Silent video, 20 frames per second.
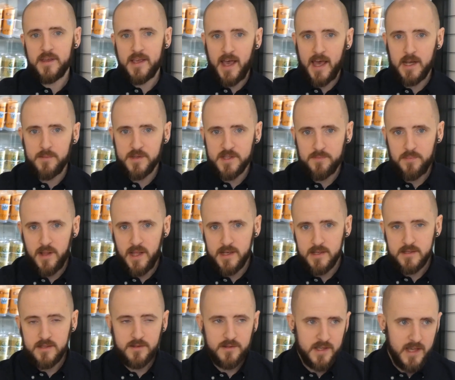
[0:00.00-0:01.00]
of the cannabis
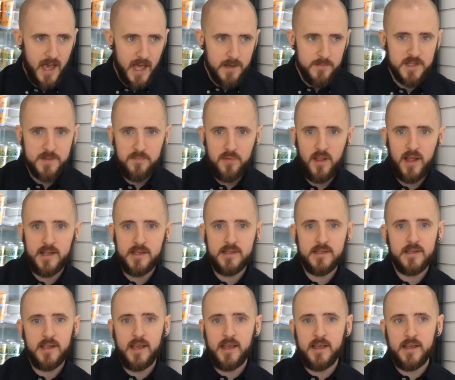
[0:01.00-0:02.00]
plant. Now, the cannabis
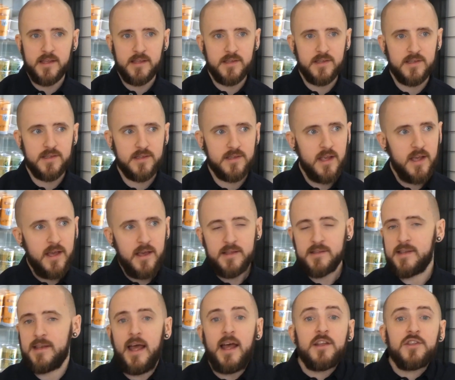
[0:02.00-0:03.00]
plant
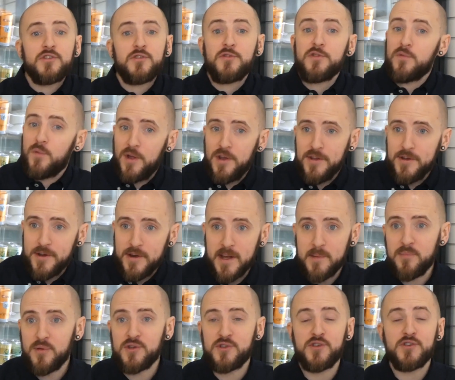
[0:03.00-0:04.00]
it's a natural
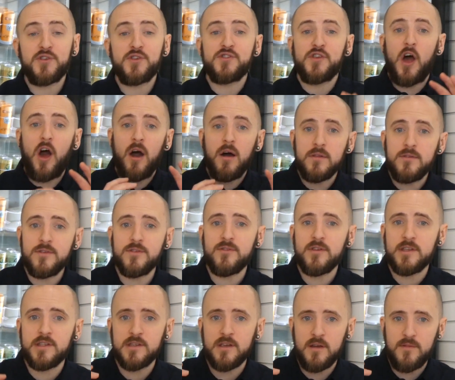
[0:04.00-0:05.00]
wonder. It produces
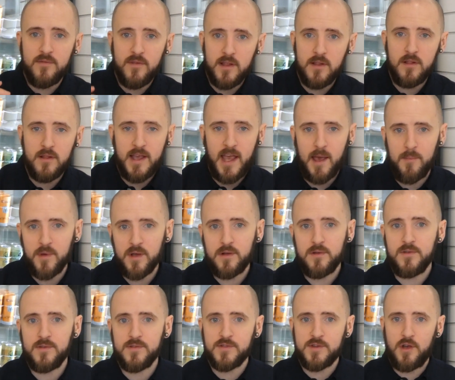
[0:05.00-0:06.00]
hundreds of little
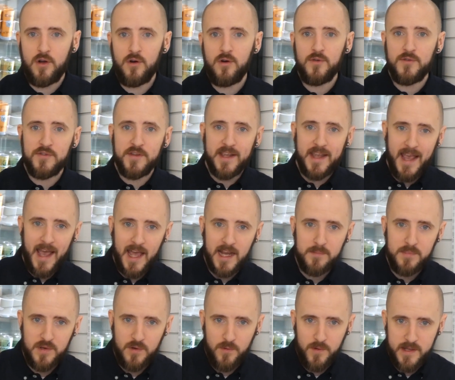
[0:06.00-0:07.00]
chemicals called
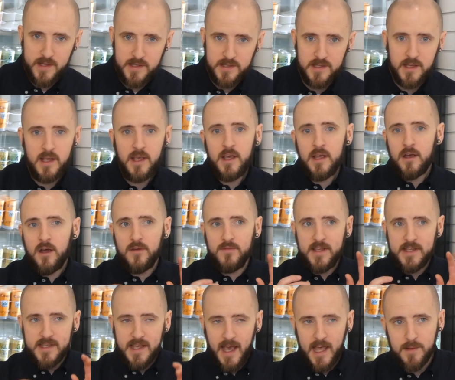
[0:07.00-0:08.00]
cannabinoids.
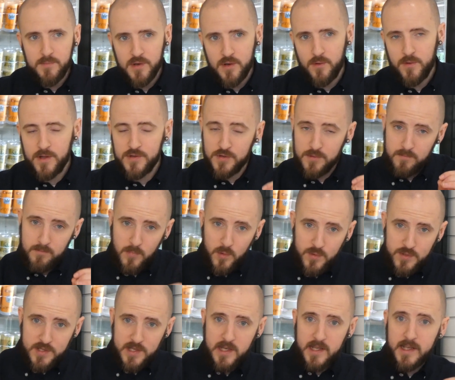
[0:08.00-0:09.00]
Now, these cannabinoids are
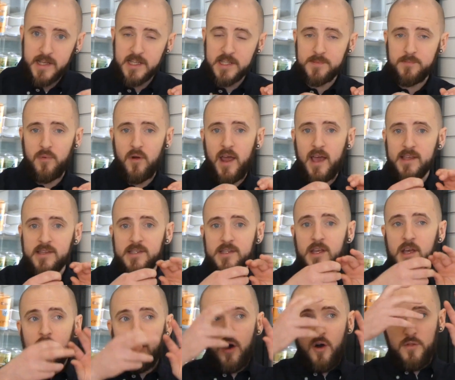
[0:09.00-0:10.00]
mostly
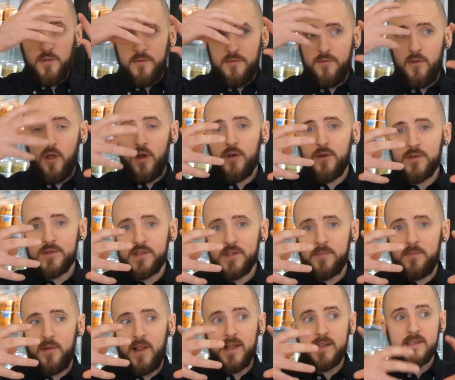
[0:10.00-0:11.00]
expressed on the
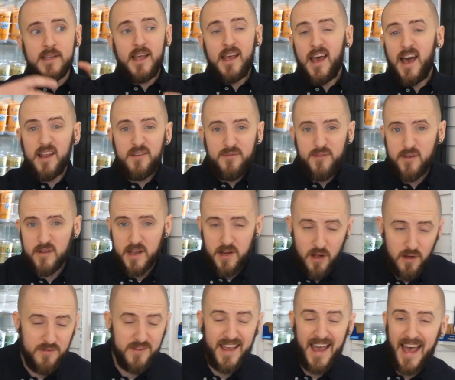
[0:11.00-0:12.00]
flowers of the plant, and
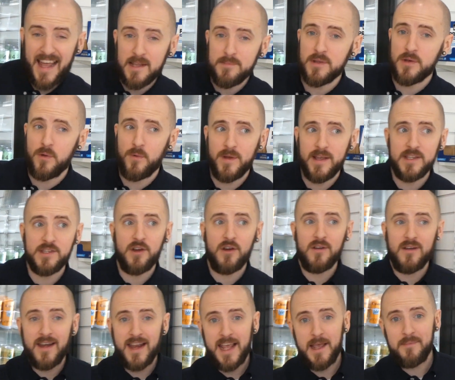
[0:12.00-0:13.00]
funnily enough,
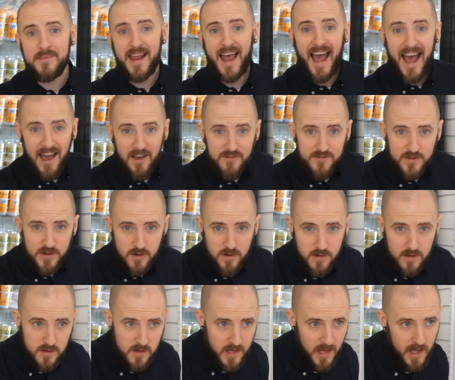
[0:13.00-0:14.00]
cannabinoids are named
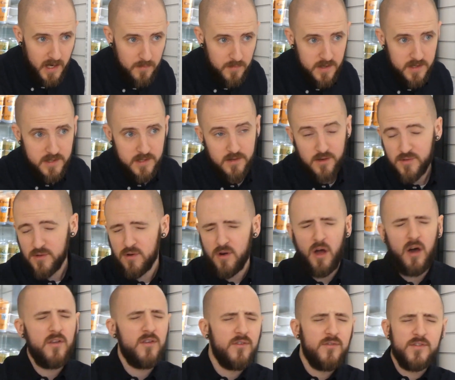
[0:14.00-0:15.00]
after cannabis. Now,
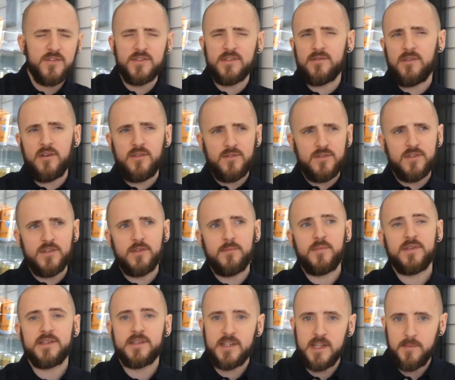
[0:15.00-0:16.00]
there are hundreds and hundreds of
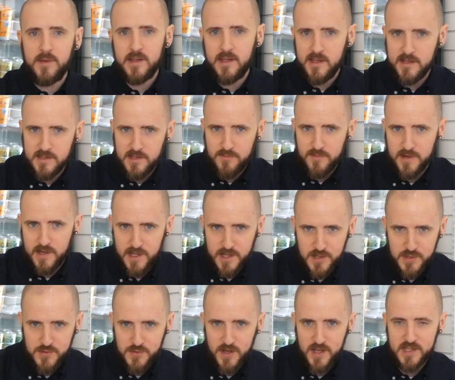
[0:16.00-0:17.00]
them, but CBD is the
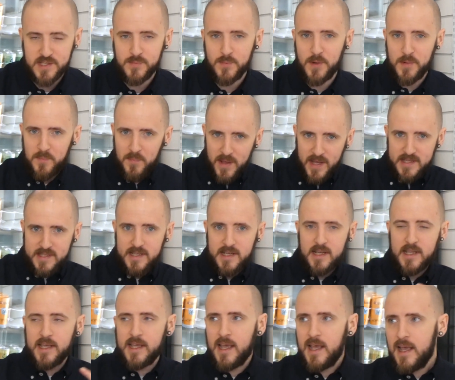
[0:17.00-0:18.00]
really interesting one.
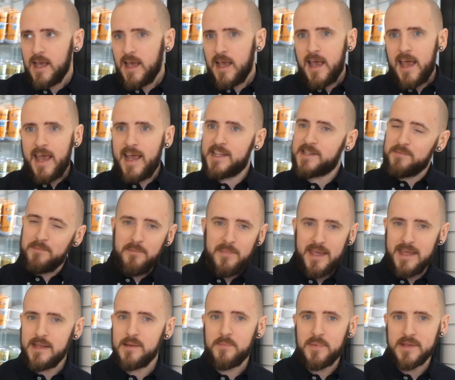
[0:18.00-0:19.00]
Basically, it's
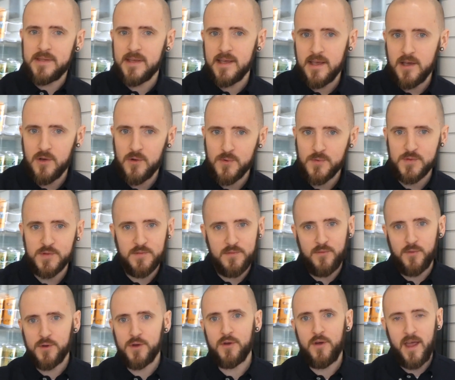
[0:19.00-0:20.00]
meat and
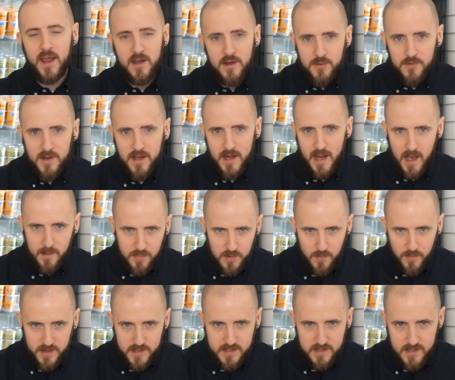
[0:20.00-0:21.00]
potatoes for your
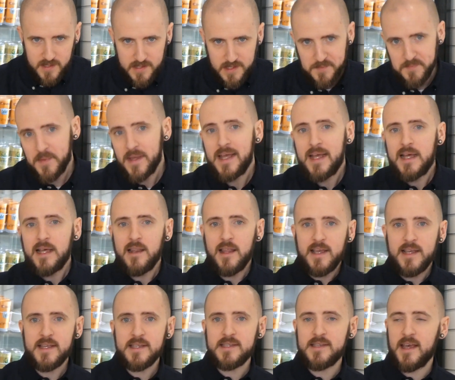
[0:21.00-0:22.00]
endocannabinoid system.
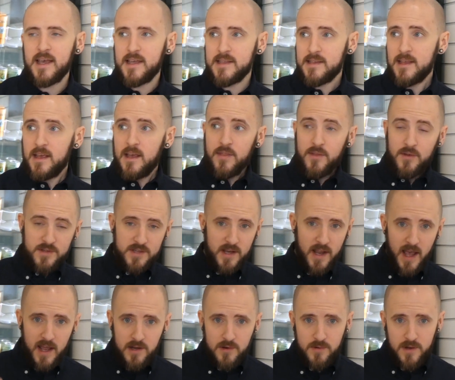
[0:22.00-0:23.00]
Like I said,
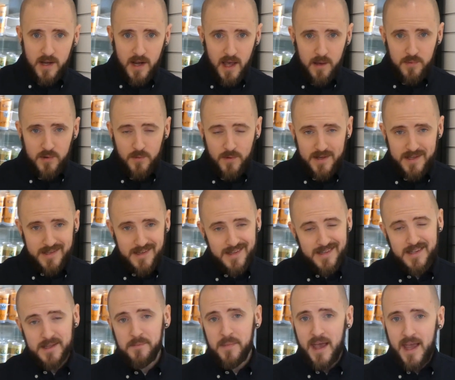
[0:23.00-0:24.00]
there's an endocannabinoid
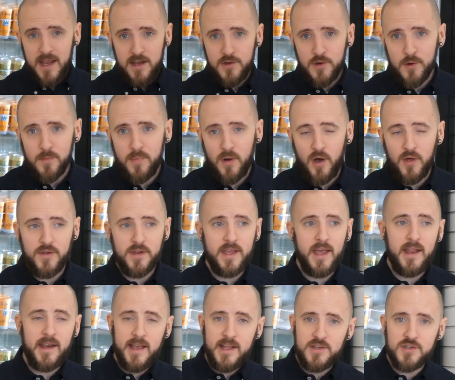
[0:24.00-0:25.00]
system in your
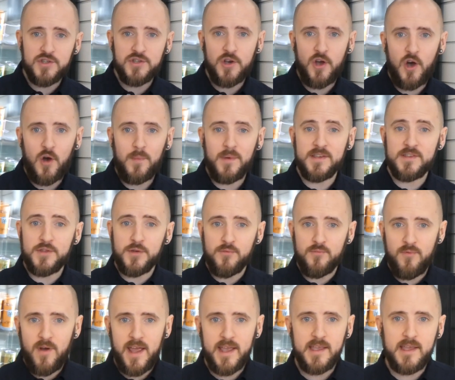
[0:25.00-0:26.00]
body, and its job is
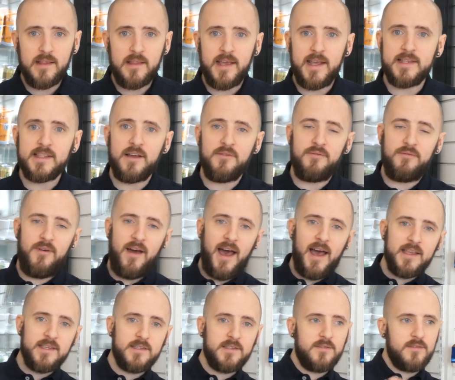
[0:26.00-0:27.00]
to regulate a
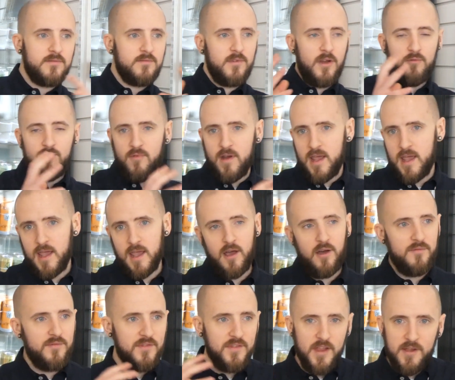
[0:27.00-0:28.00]
vast
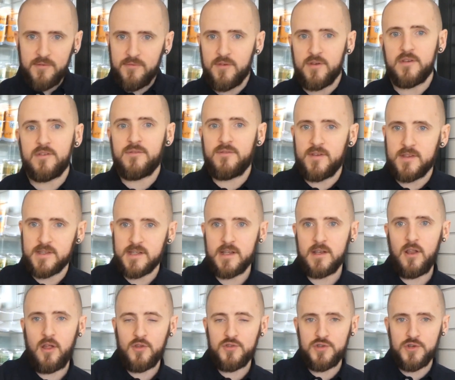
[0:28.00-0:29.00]
array of different
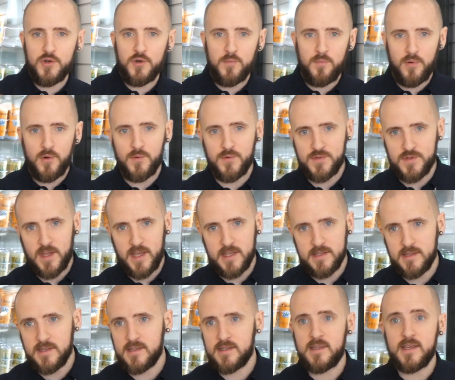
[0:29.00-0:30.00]
physiological
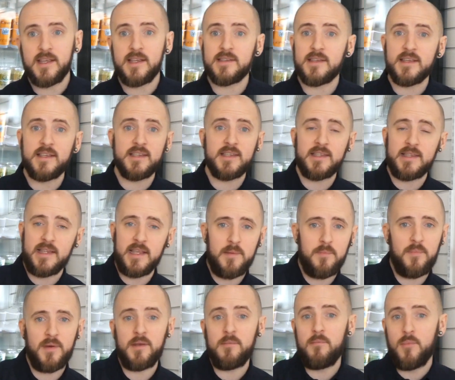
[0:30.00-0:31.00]
processes. Things like
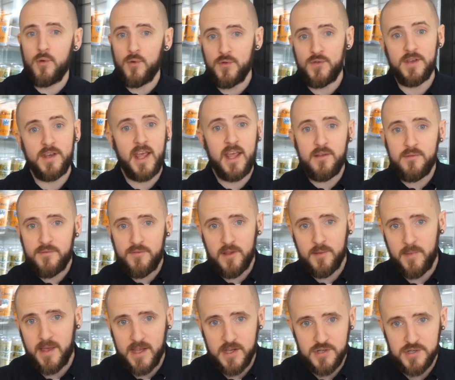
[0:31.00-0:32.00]
sleep and mood and
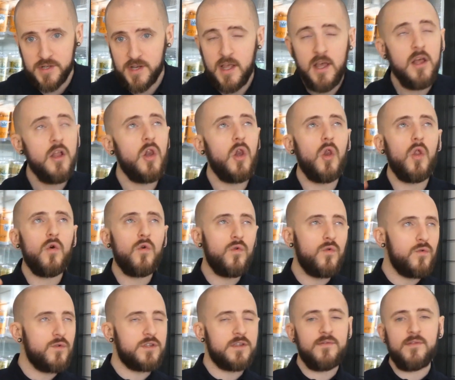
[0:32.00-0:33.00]
inflammation,
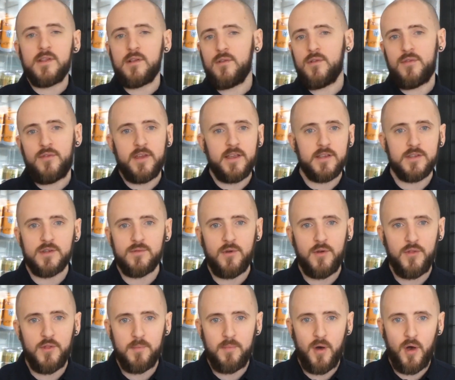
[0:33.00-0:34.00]
loads of little things
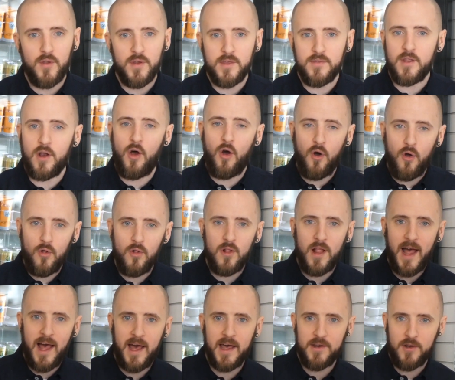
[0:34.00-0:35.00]
around the body that
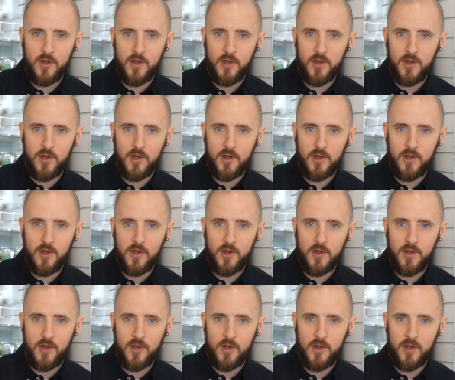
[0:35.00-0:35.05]
all